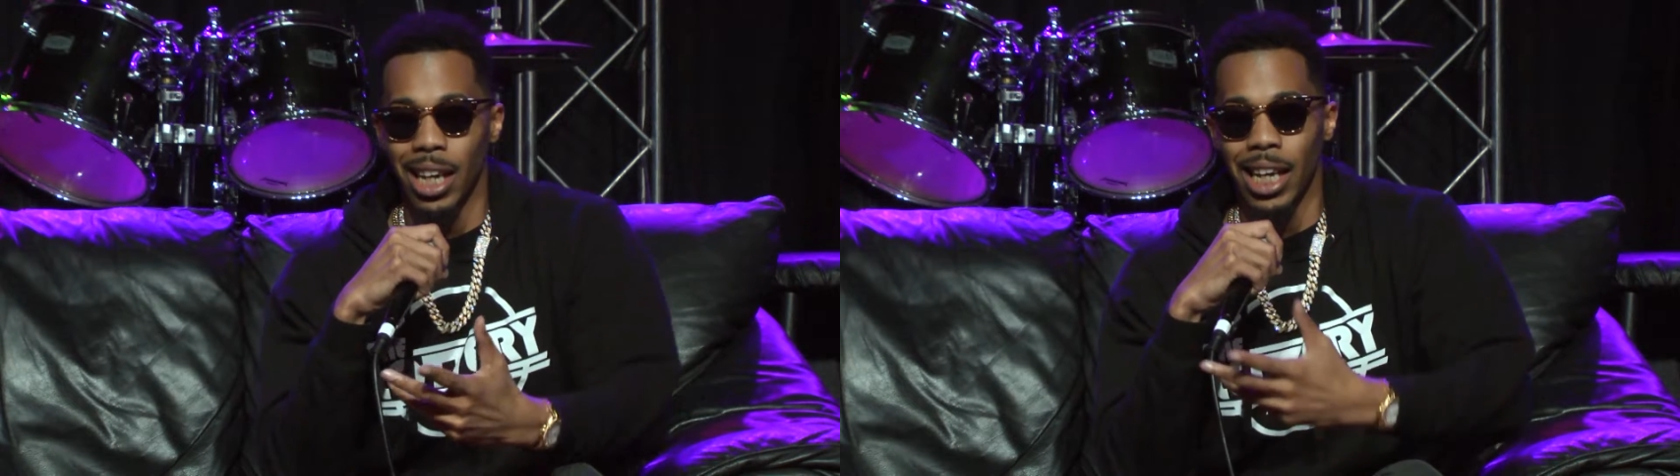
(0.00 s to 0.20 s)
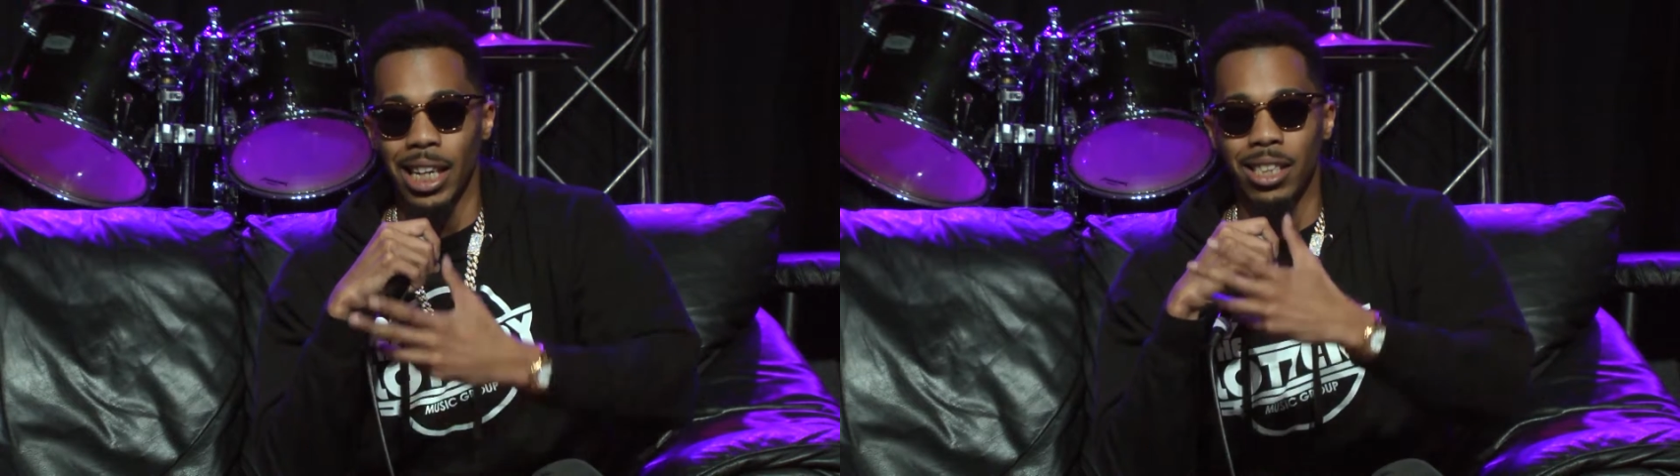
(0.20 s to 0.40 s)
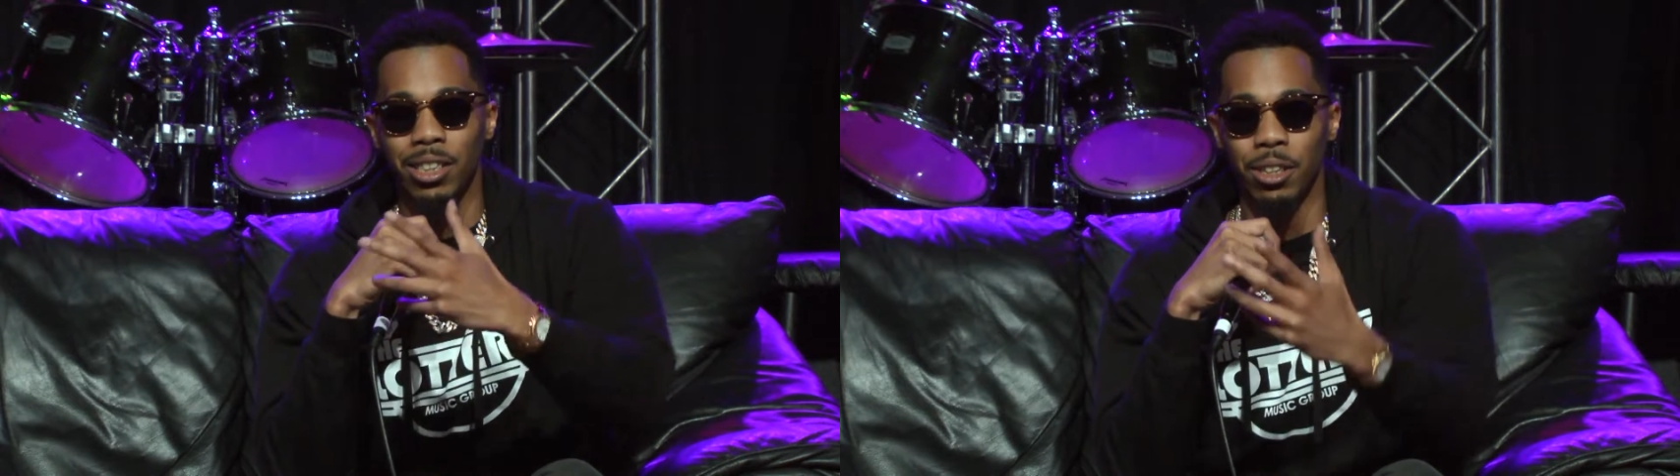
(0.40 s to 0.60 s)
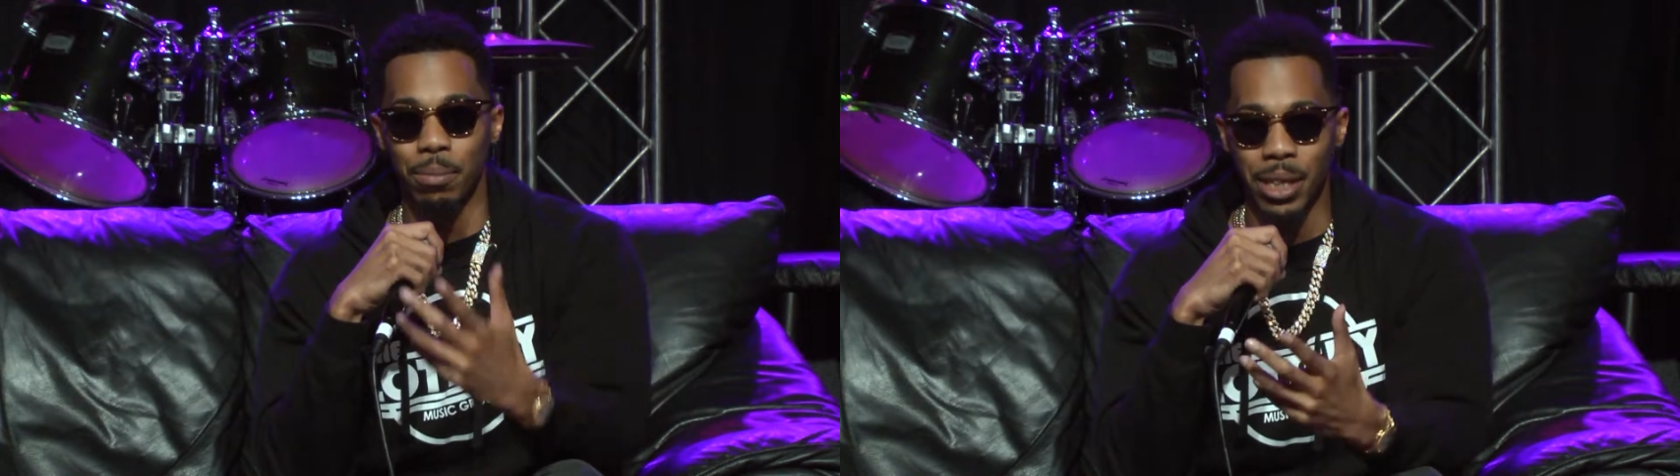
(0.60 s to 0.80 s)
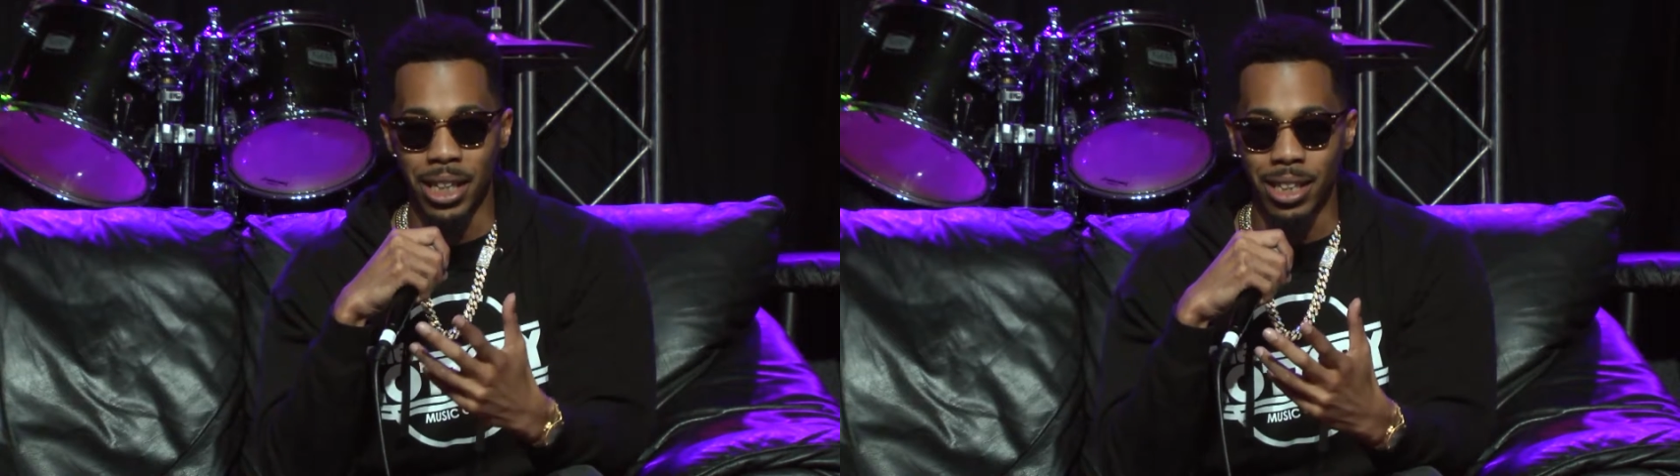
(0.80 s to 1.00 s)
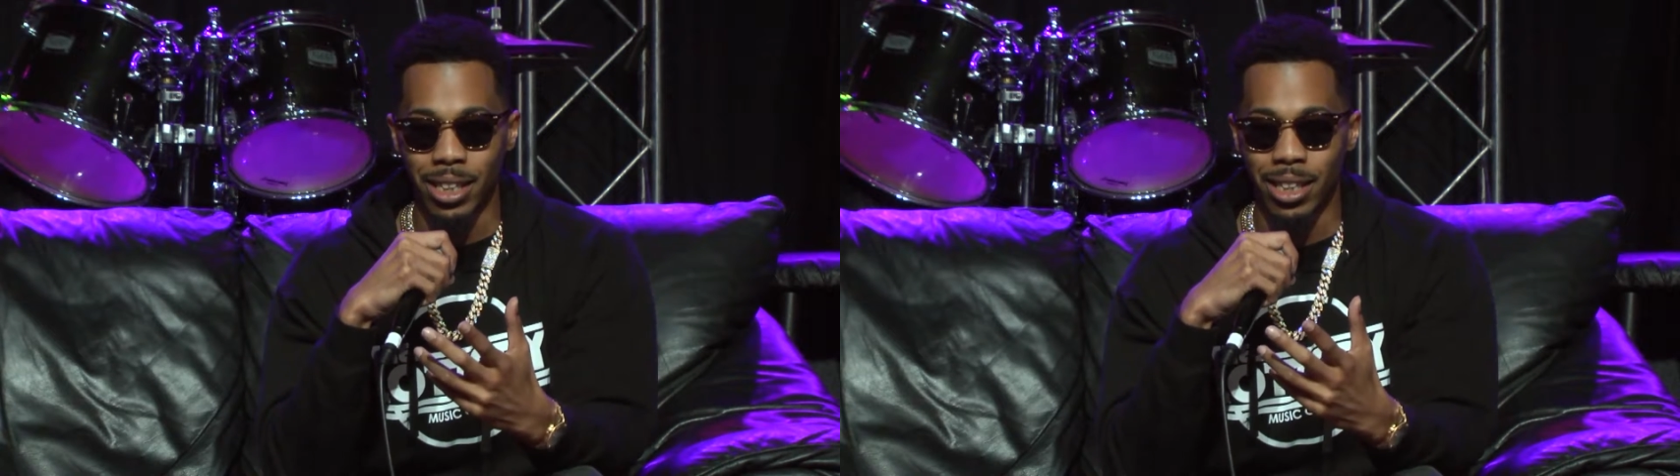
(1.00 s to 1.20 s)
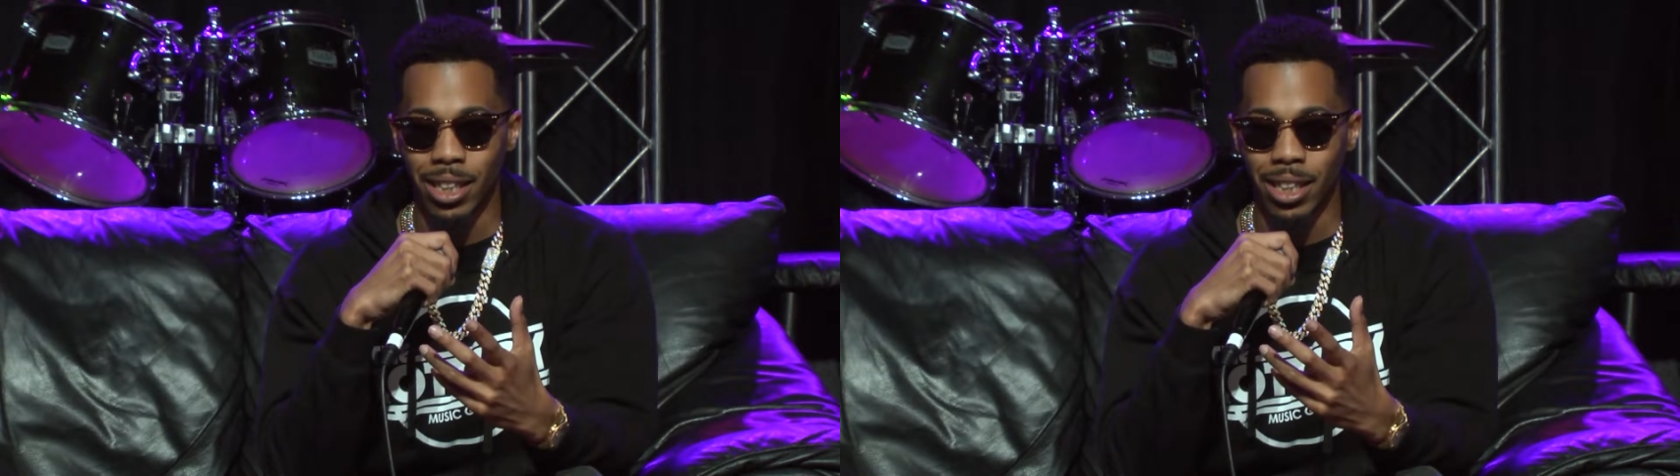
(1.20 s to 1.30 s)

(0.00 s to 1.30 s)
he took me